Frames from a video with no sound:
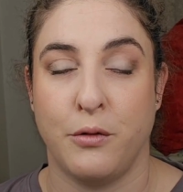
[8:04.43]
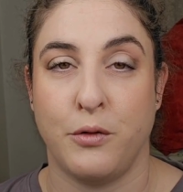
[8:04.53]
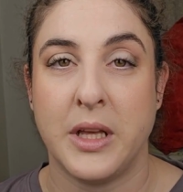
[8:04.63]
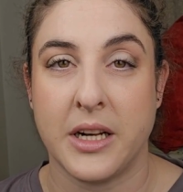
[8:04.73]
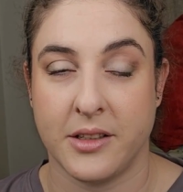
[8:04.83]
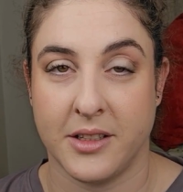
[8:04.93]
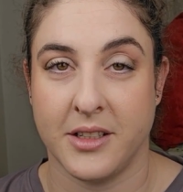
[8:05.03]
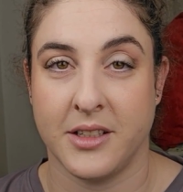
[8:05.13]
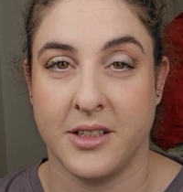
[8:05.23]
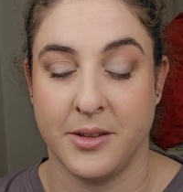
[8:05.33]
40.
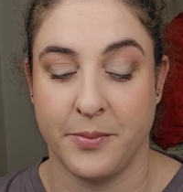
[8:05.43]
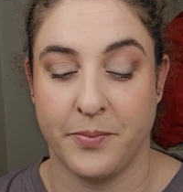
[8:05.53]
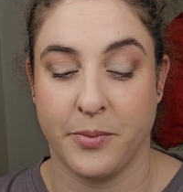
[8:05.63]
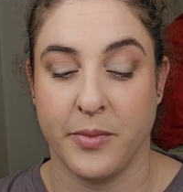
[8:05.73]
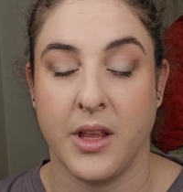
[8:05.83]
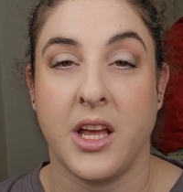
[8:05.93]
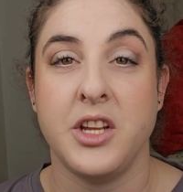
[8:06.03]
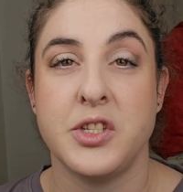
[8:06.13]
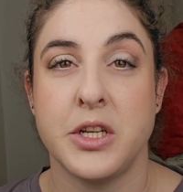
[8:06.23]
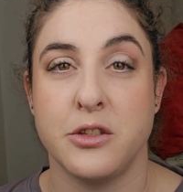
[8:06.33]
He
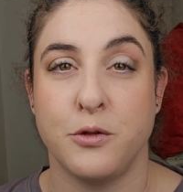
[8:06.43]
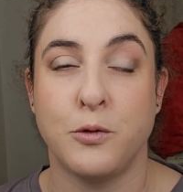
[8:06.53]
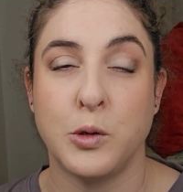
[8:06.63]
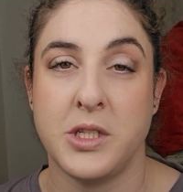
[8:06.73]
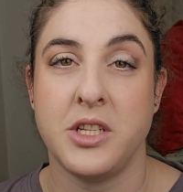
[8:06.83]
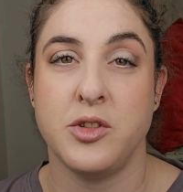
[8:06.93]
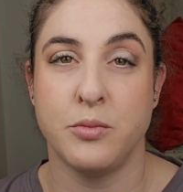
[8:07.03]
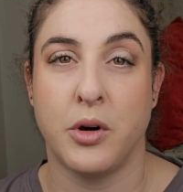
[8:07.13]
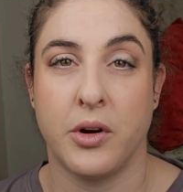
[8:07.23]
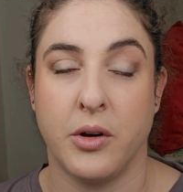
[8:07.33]
turns 40
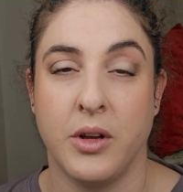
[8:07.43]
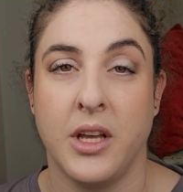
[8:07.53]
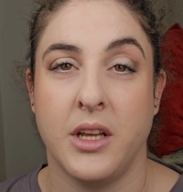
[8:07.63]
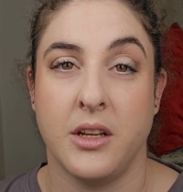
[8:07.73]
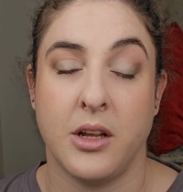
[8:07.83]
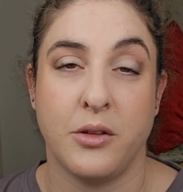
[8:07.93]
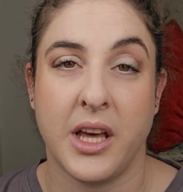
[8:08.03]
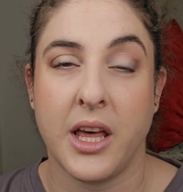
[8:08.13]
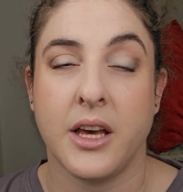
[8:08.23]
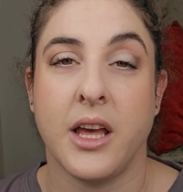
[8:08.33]
tomorrow. Now
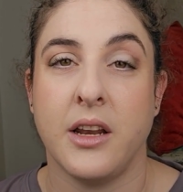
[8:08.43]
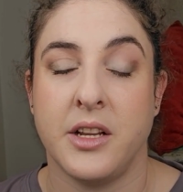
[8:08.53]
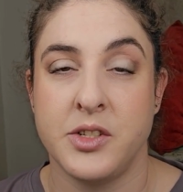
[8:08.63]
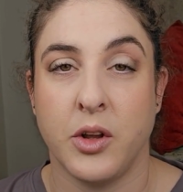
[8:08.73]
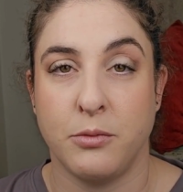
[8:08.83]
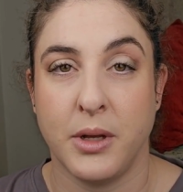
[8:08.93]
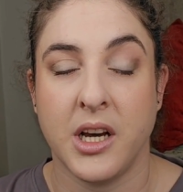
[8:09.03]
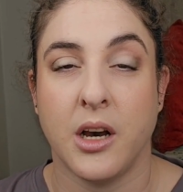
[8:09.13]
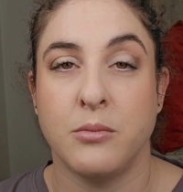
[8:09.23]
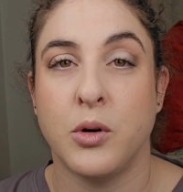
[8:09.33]
there again, it's not
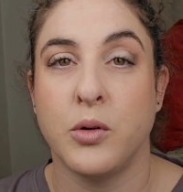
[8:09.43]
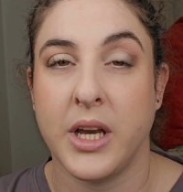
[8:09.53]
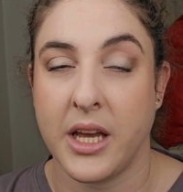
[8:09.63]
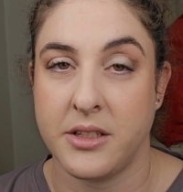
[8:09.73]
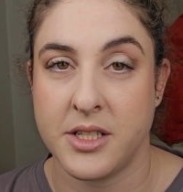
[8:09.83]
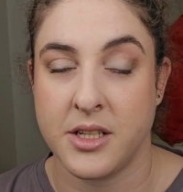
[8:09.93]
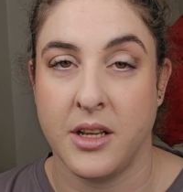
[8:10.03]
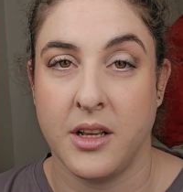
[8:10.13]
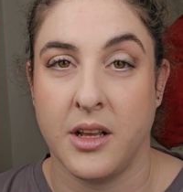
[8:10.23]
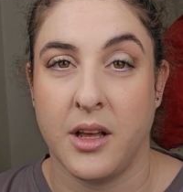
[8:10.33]
become or gets,
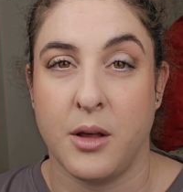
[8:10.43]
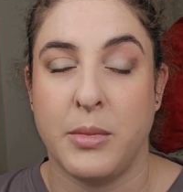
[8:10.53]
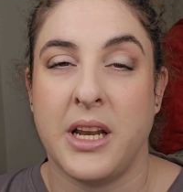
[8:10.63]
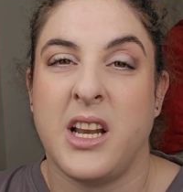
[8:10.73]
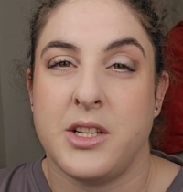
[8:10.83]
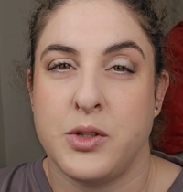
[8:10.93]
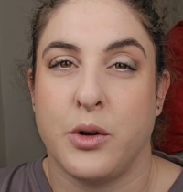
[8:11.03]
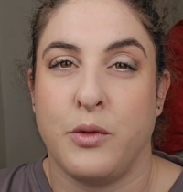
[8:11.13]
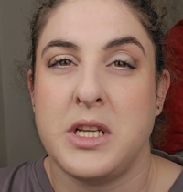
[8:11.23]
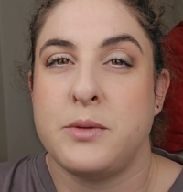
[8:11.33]
but it is sort
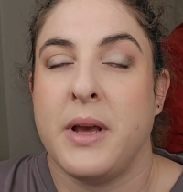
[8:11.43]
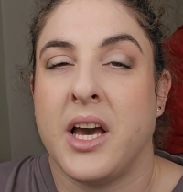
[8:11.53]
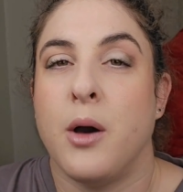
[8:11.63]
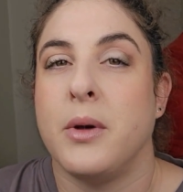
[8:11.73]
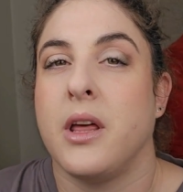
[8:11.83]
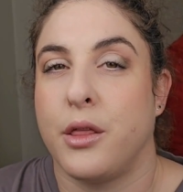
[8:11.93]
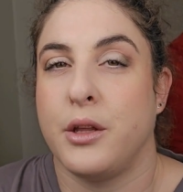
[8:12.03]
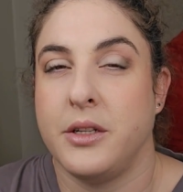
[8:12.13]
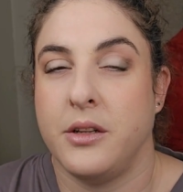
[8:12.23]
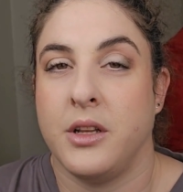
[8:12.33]
of he's becoming
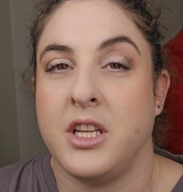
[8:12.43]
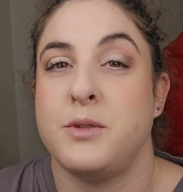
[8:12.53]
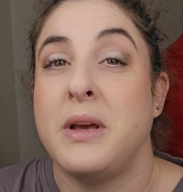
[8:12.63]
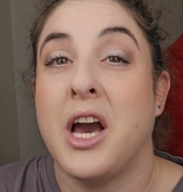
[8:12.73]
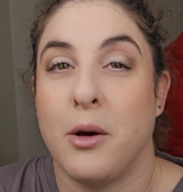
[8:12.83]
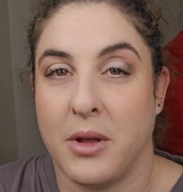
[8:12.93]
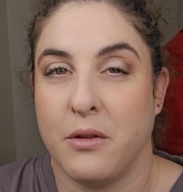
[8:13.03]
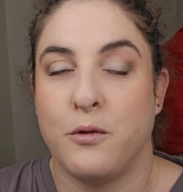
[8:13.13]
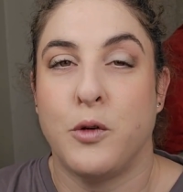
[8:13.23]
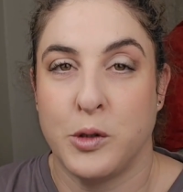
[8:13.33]

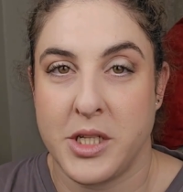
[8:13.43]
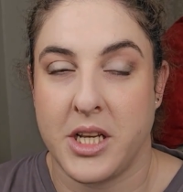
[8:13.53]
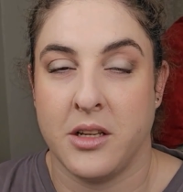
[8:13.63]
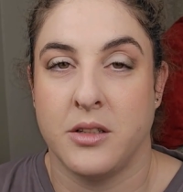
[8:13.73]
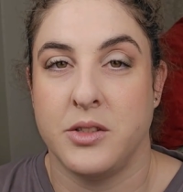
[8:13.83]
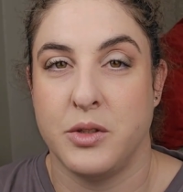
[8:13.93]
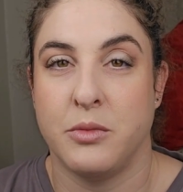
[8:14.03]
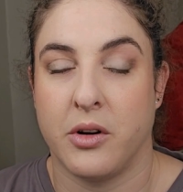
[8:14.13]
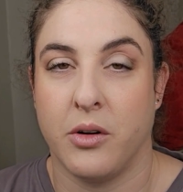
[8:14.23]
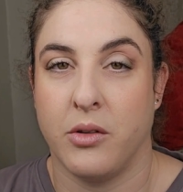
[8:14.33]
40
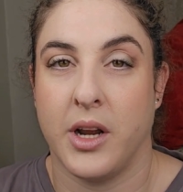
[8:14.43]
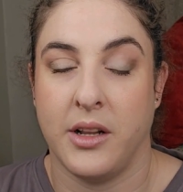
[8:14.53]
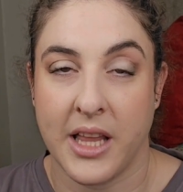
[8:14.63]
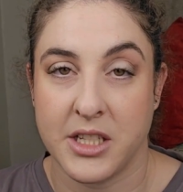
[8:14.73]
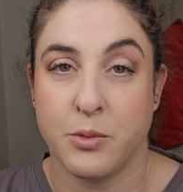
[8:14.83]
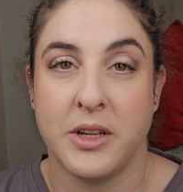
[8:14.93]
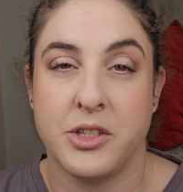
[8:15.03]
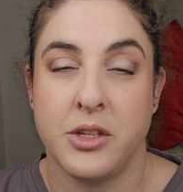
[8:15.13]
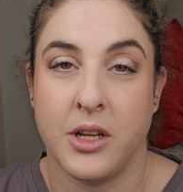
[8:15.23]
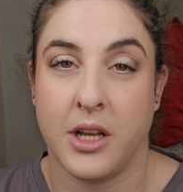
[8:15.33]
tomorrow, right? That's
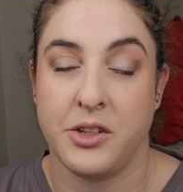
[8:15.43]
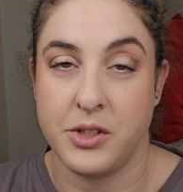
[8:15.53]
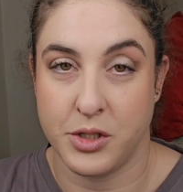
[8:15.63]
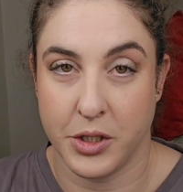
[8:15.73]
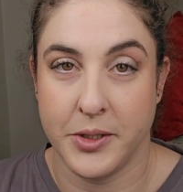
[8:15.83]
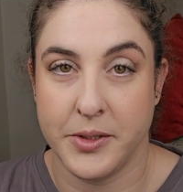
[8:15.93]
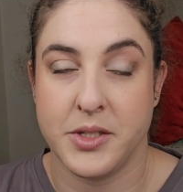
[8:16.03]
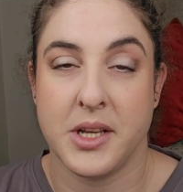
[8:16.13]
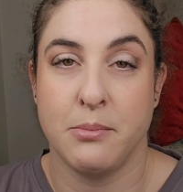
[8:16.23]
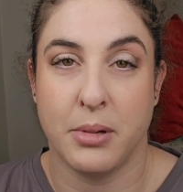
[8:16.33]
what he turns
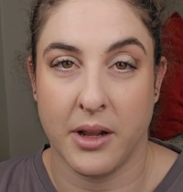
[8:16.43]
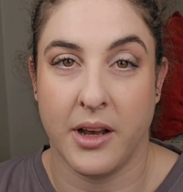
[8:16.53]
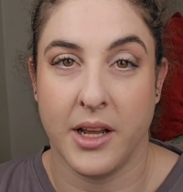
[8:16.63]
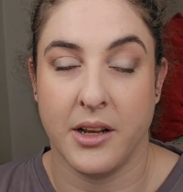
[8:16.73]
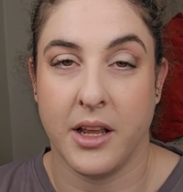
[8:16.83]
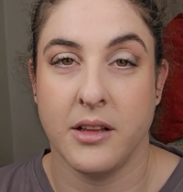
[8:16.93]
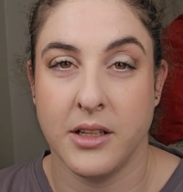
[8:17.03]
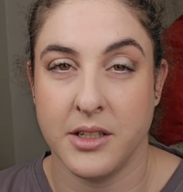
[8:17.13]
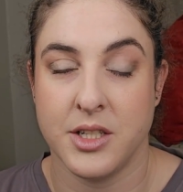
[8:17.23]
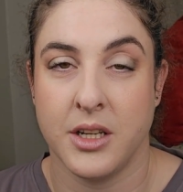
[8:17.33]
imply in
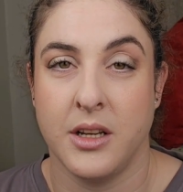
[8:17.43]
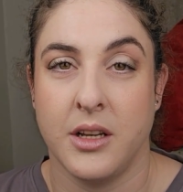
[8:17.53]
English.